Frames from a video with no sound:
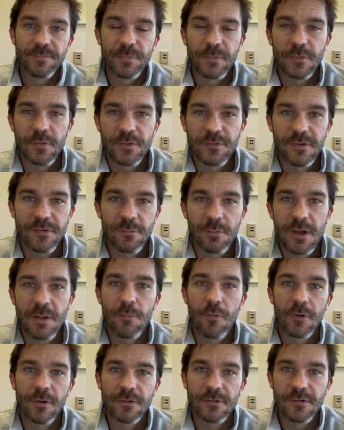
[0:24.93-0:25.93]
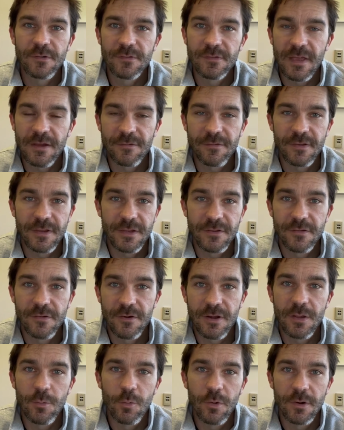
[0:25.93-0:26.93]
So adjustable rate mortgages sounds like a
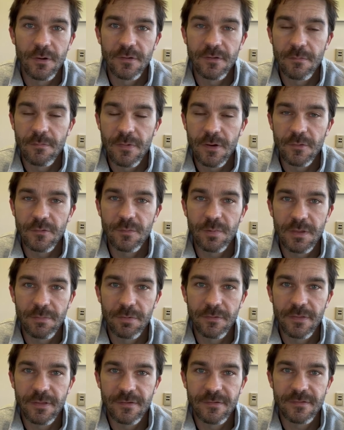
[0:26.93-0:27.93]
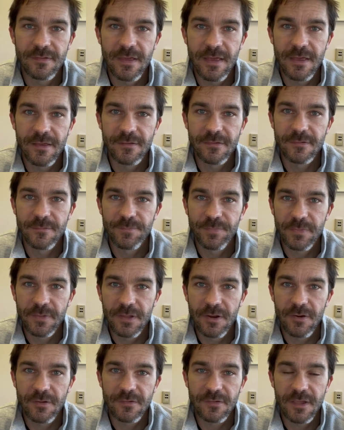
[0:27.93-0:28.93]
dirty word to most people these days. You
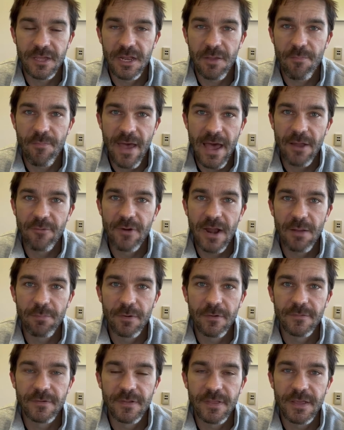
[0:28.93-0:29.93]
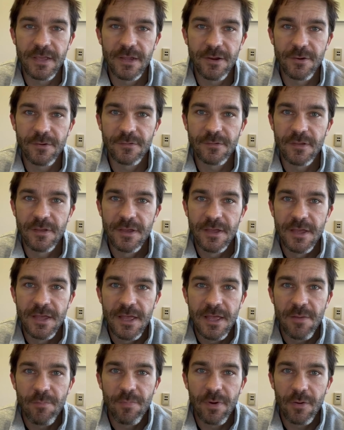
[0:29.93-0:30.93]
know, it's gotten a bad rap over the years,
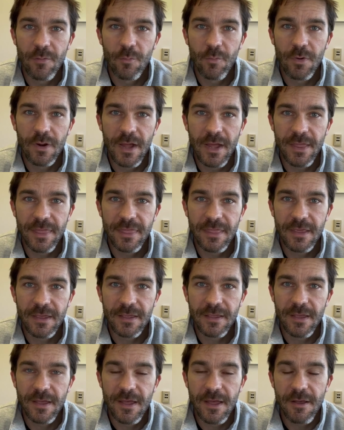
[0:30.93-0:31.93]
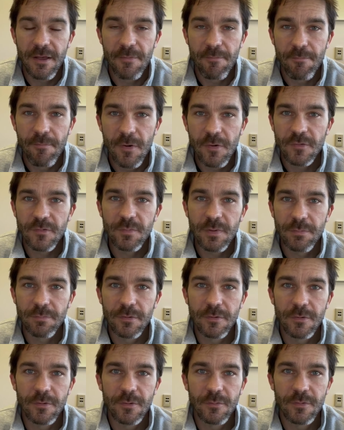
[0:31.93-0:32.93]
but what I think most
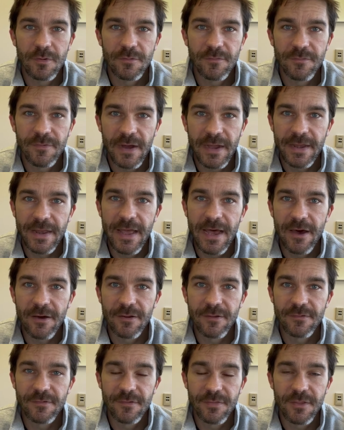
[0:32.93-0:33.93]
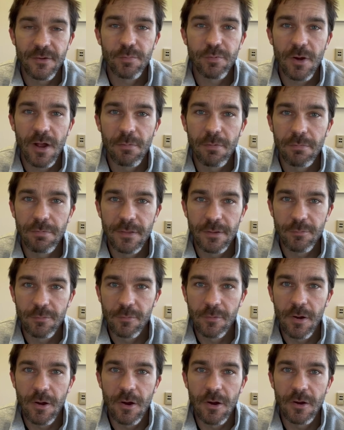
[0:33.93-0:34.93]
people would find out is that they're probably
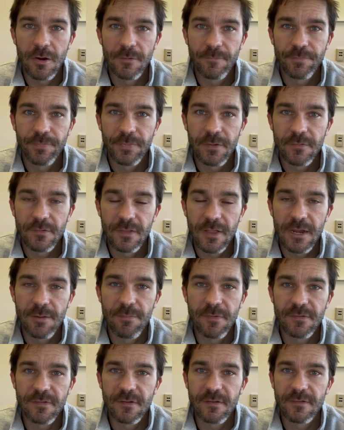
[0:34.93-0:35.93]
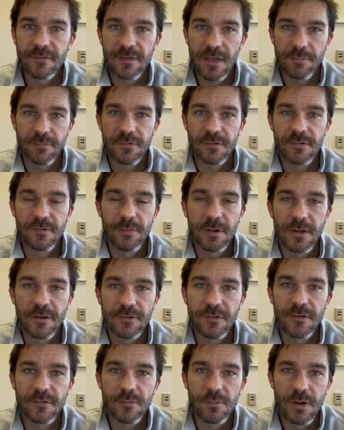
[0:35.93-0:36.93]
wrong. There's a lot of misconceptions about
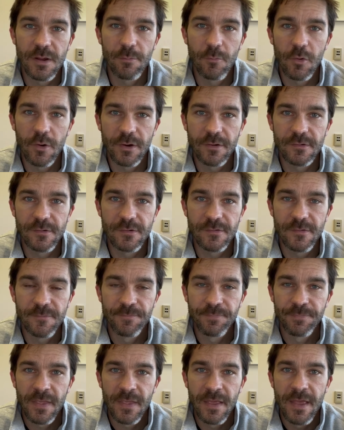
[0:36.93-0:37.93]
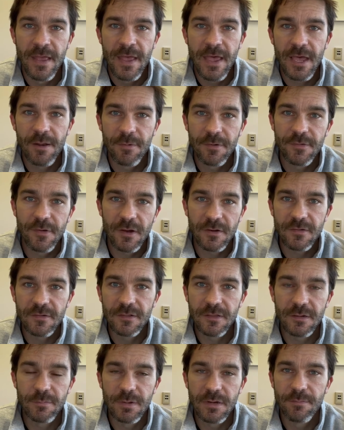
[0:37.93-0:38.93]
adjustable rate mortgages, and I'm going to talk to you a
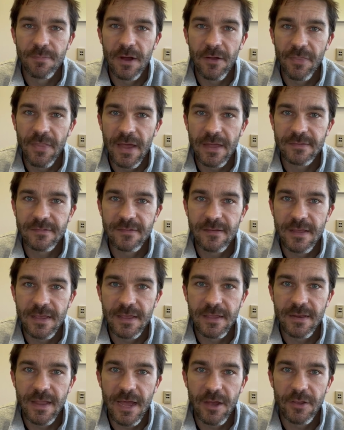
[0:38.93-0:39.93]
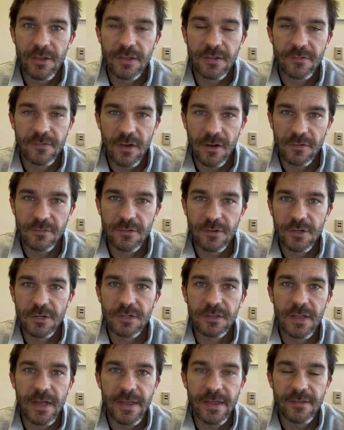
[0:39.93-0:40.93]
little bit about that today and how you can talk to your
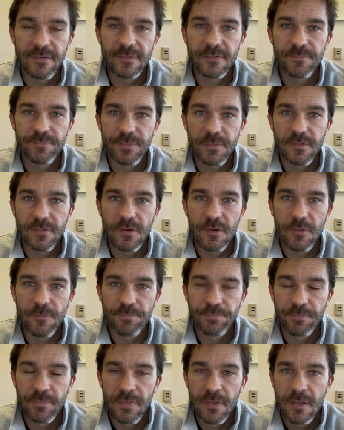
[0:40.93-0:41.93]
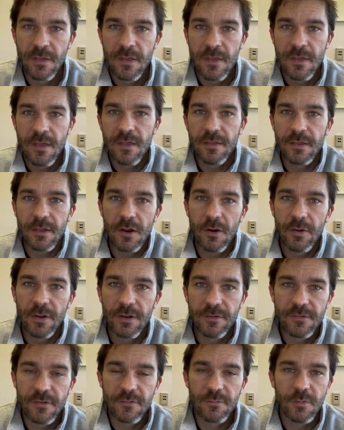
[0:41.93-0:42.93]
clients. So, you know, an
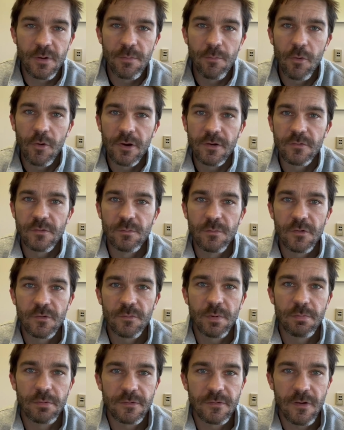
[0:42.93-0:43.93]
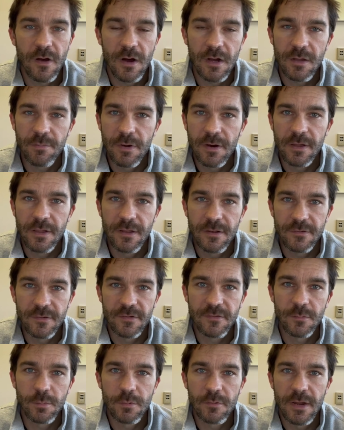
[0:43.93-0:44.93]
adjustable rate mortgage, and most people talk about an
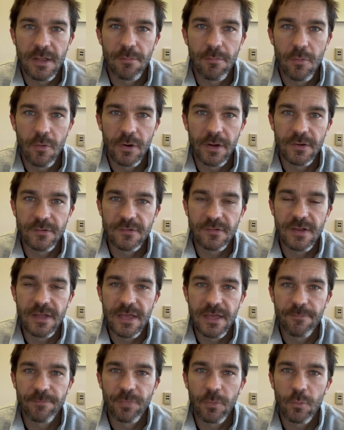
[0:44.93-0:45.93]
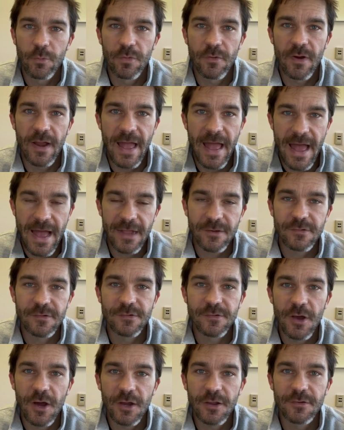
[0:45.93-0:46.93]
adjustable rate mortgage today, what they're actually
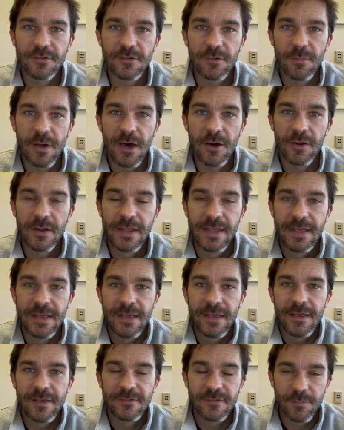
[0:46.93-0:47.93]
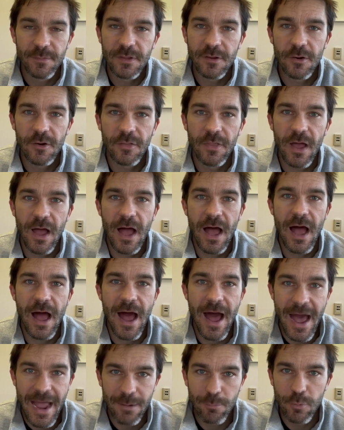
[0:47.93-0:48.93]
talking to you about is something called a
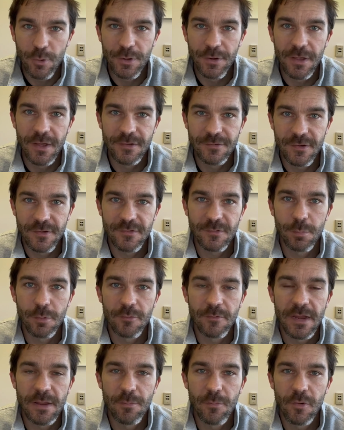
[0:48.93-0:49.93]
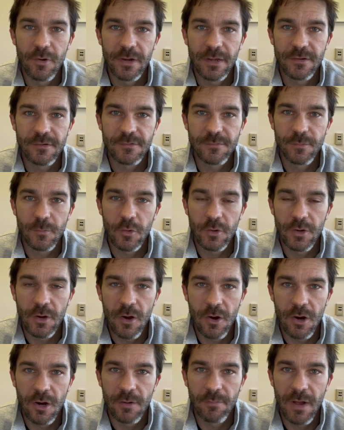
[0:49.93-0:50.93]
hybrid adjustable rate mortgage, or
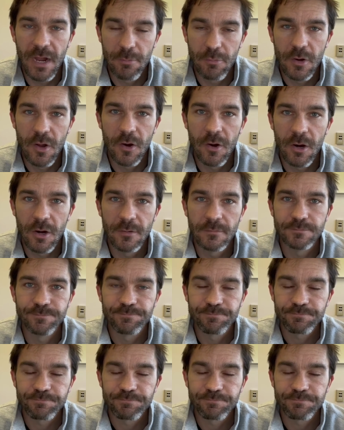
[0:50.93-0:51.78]
an hybrid ARM.